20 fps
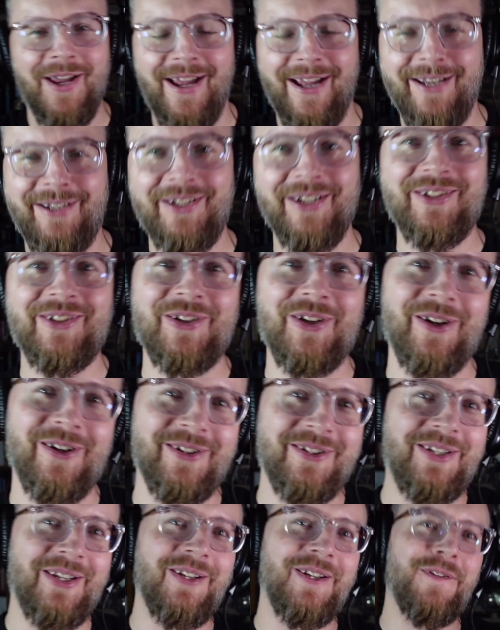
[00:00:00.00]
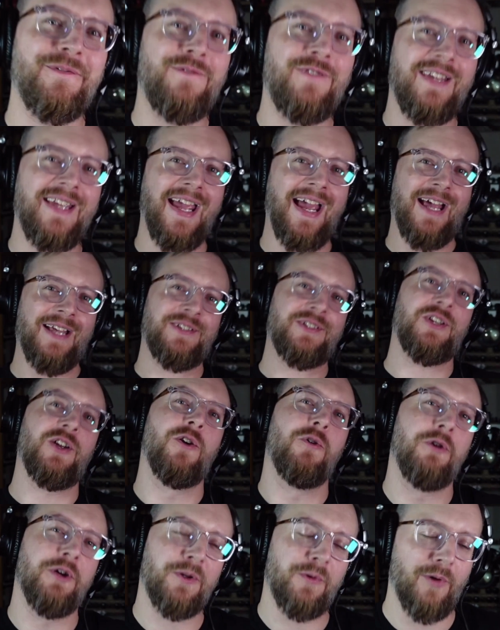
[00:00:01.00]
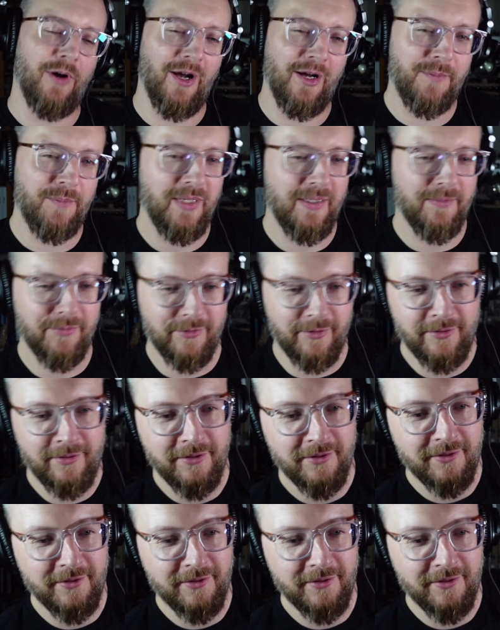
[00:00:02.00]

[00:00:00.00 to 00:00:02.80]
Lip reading: just turns into fiasco with rock people.